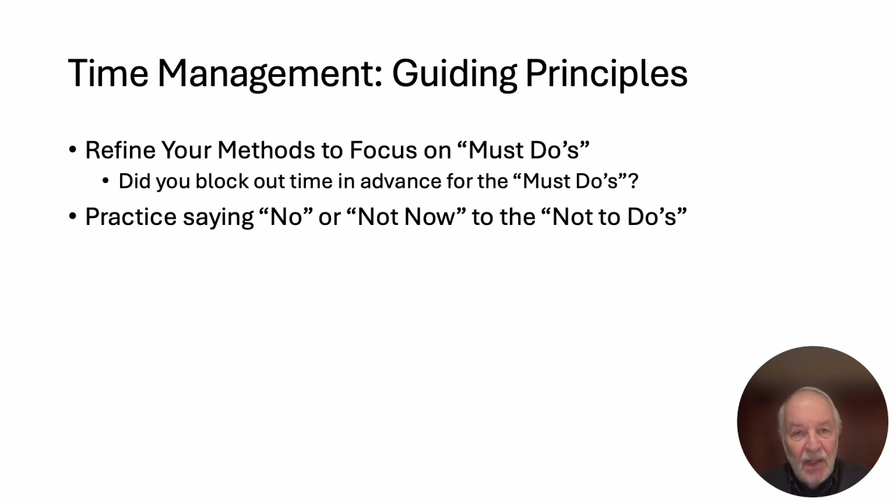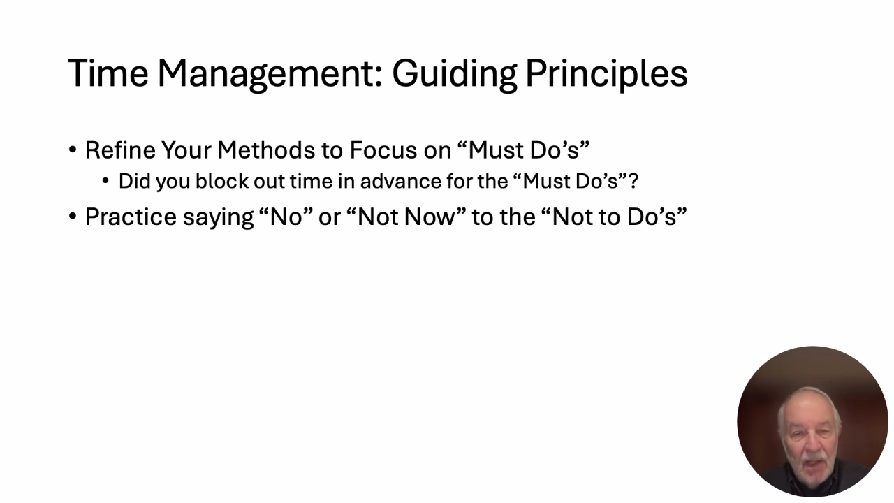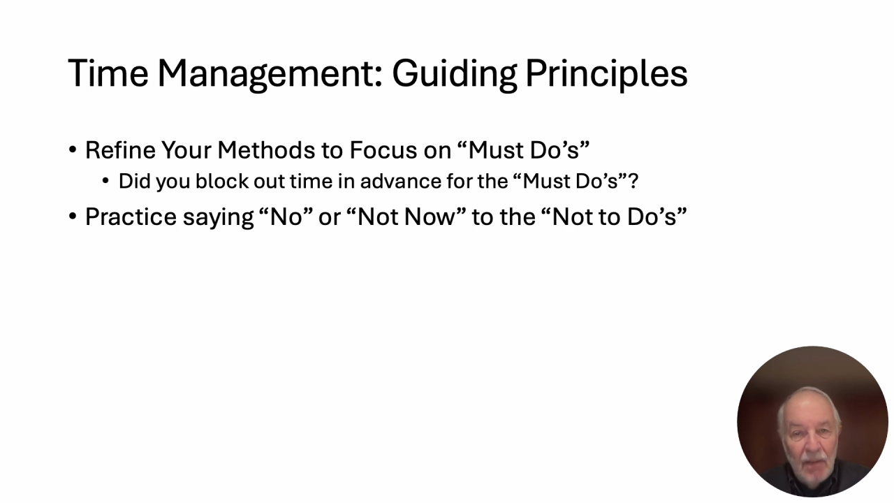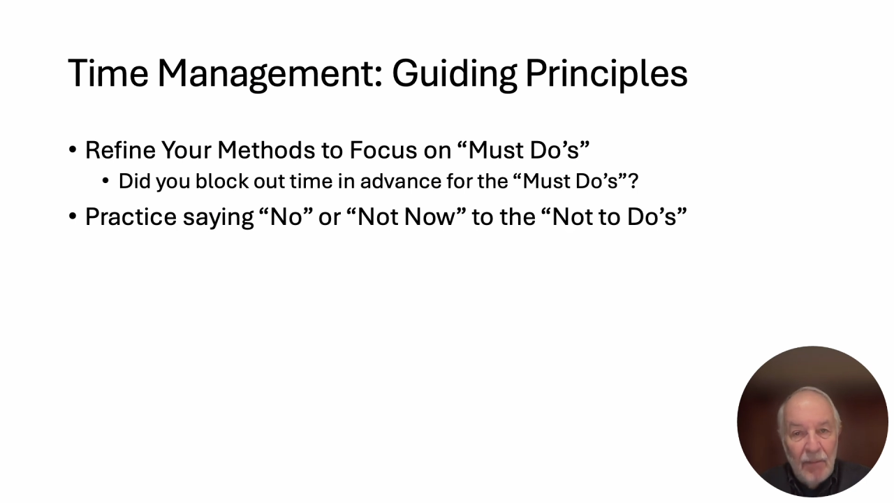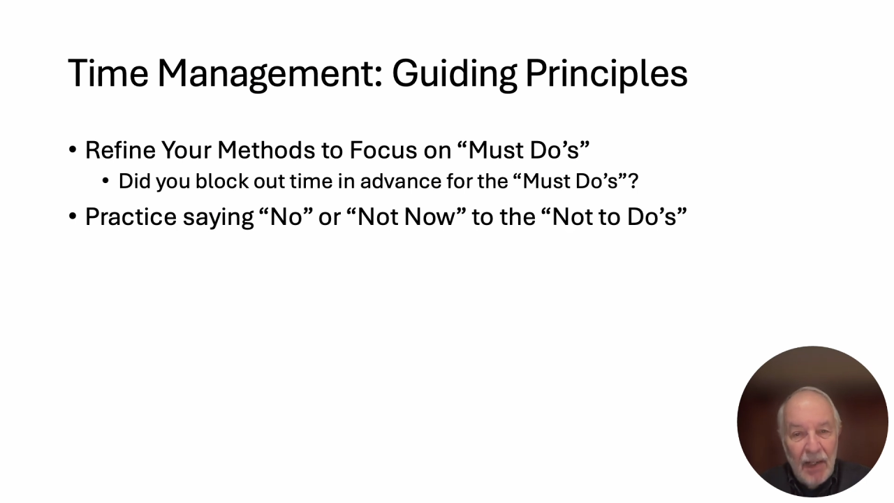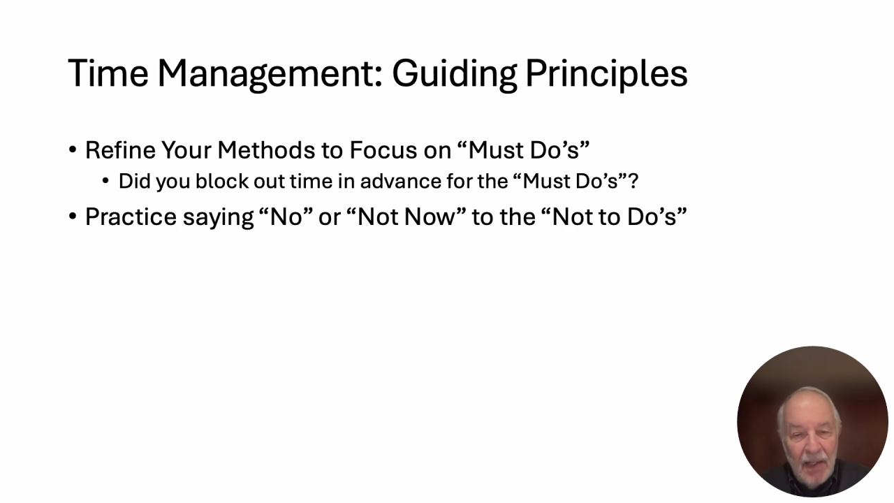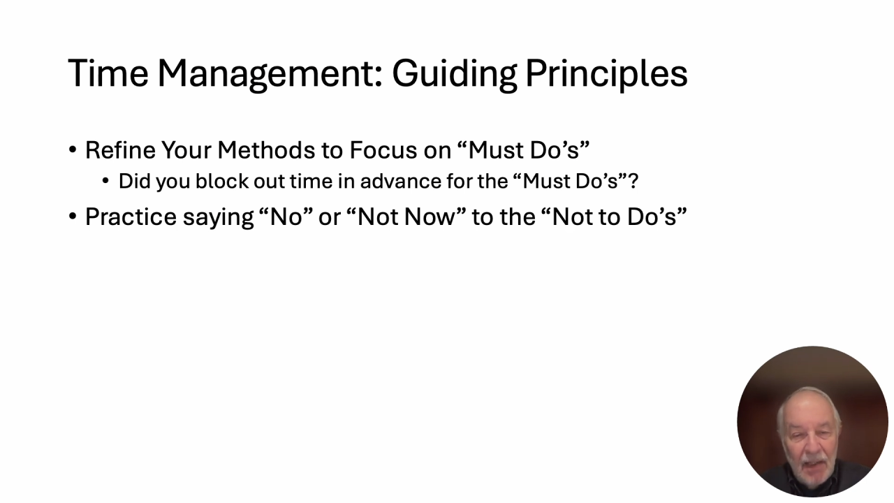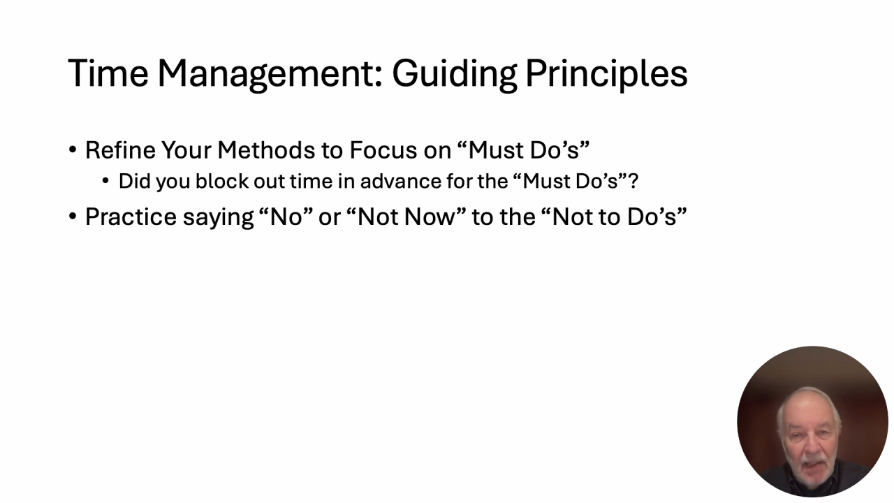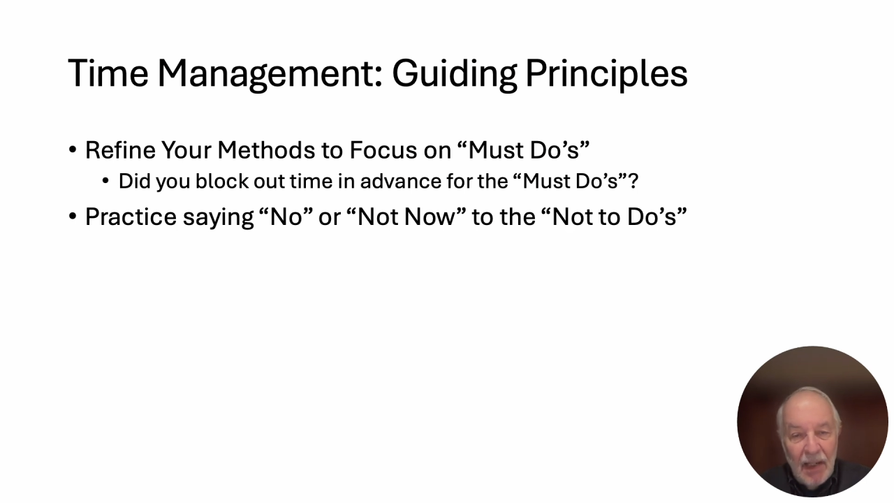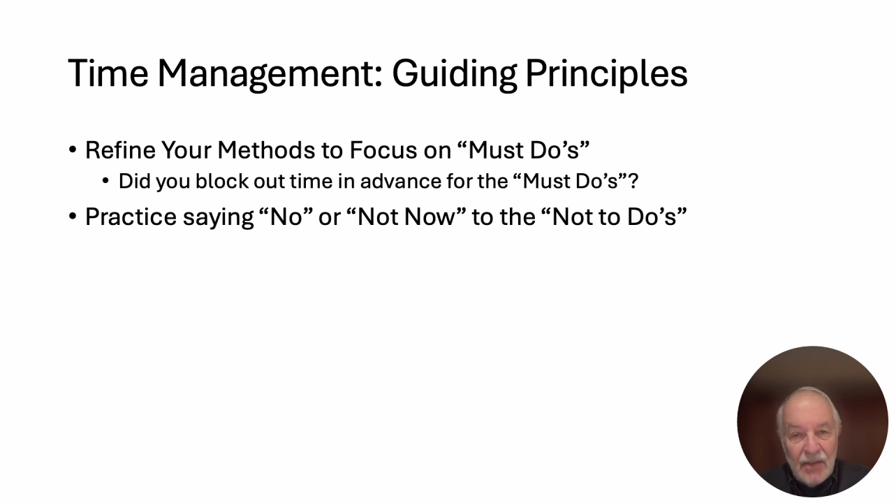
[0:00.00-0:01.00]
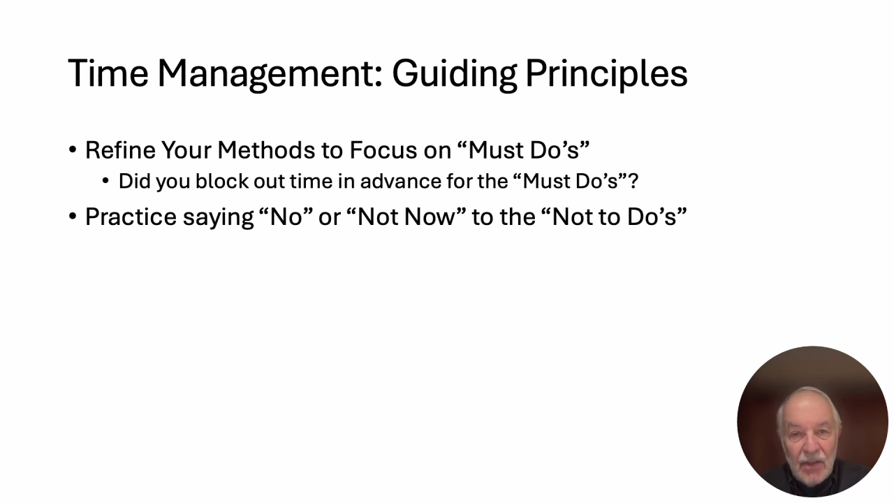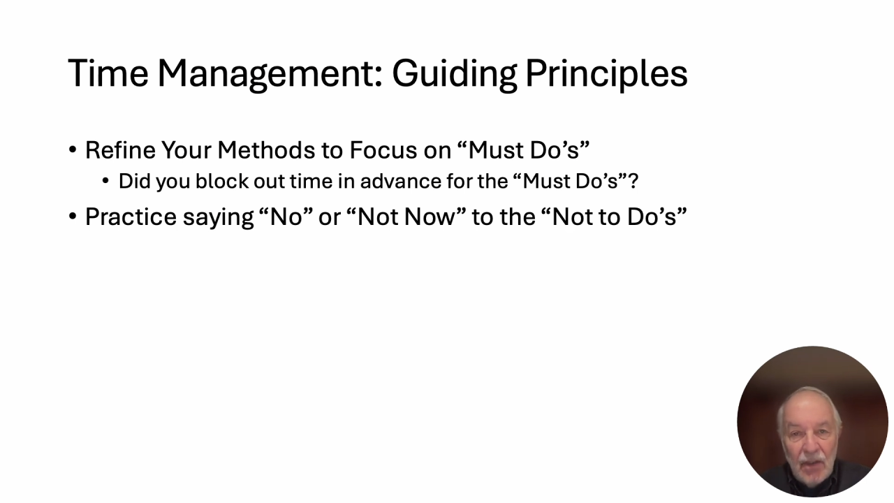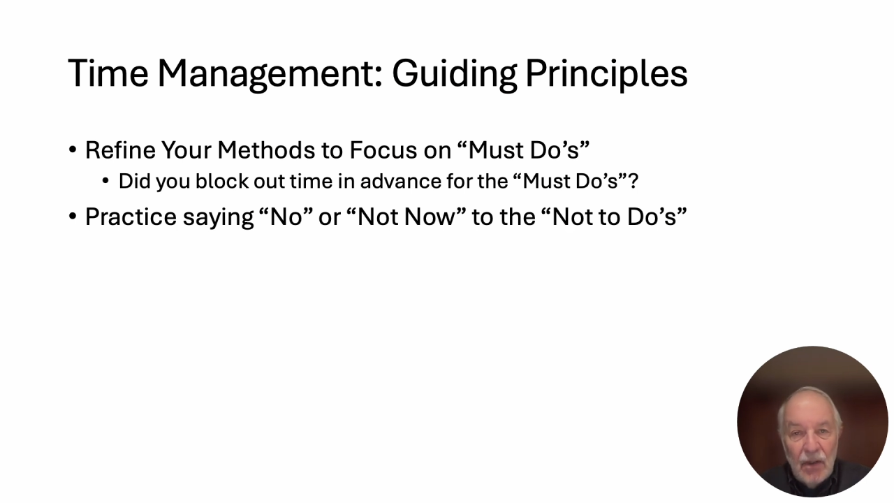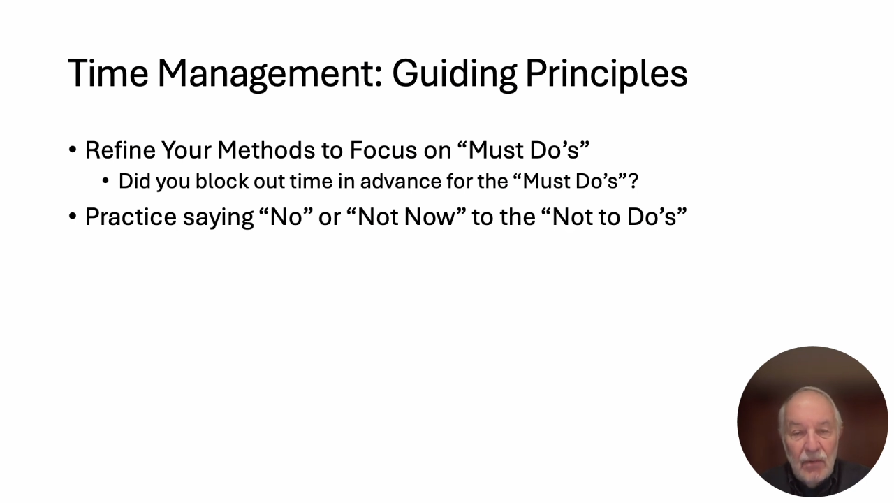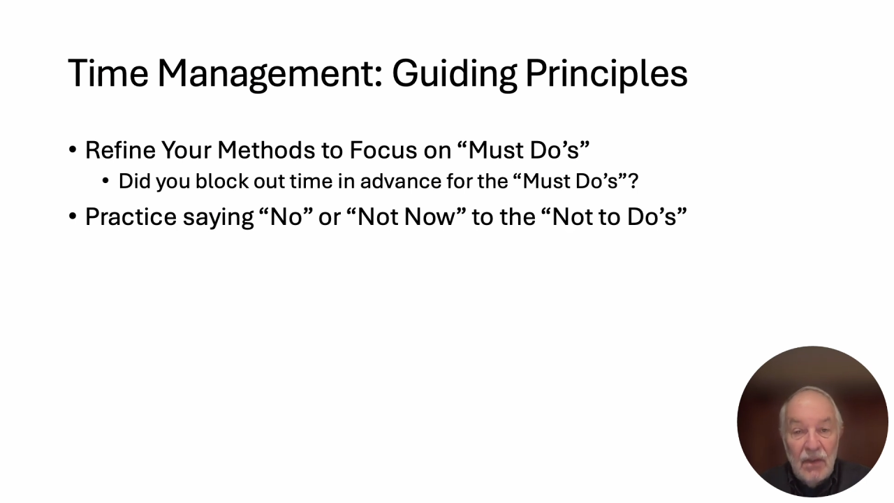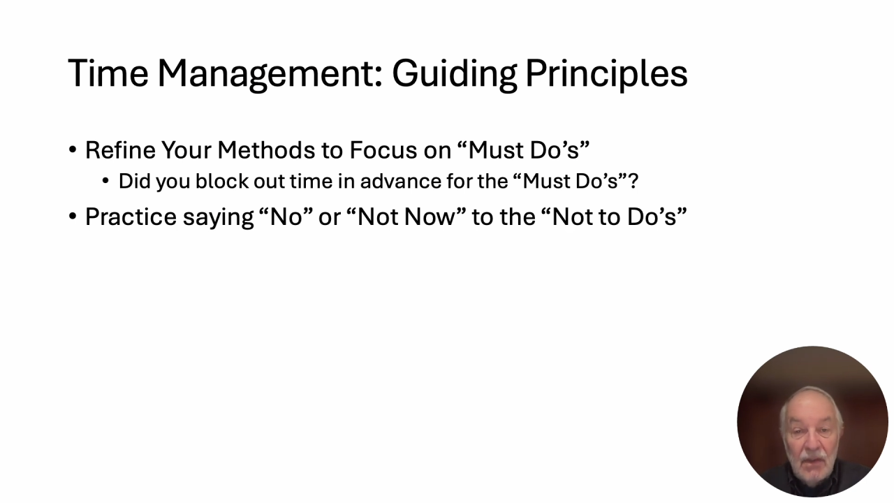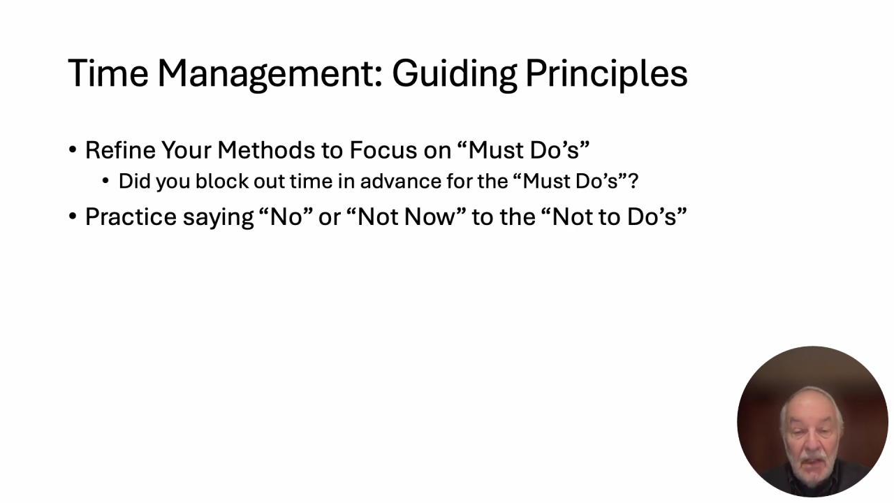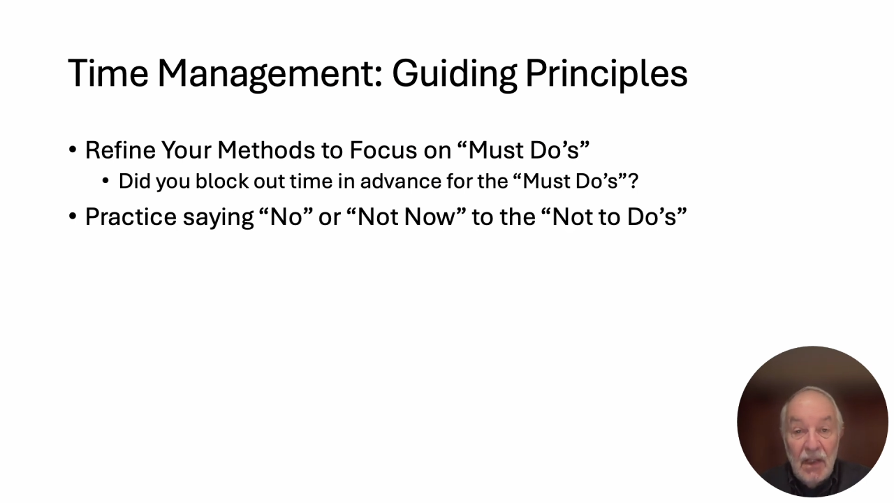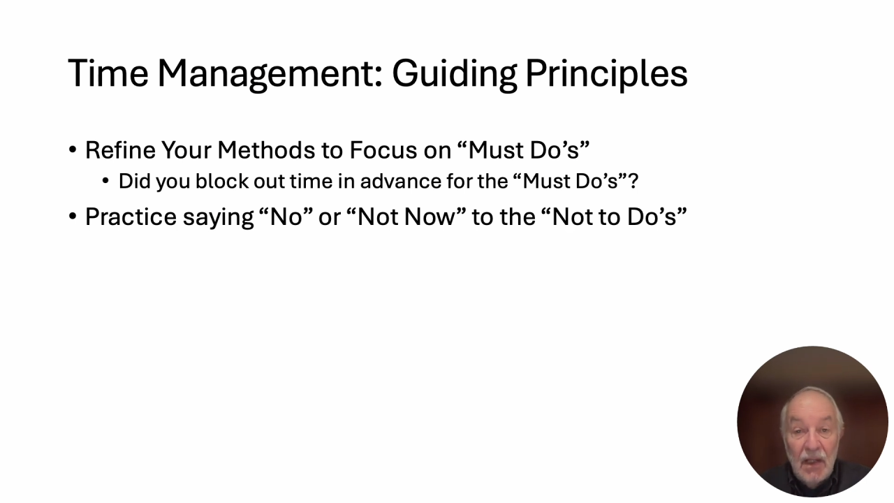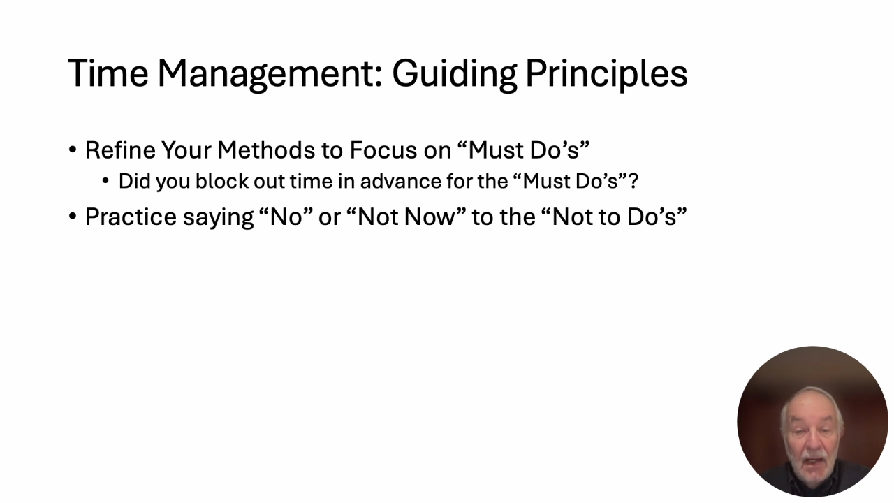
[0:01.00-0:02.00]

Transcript: And by executing the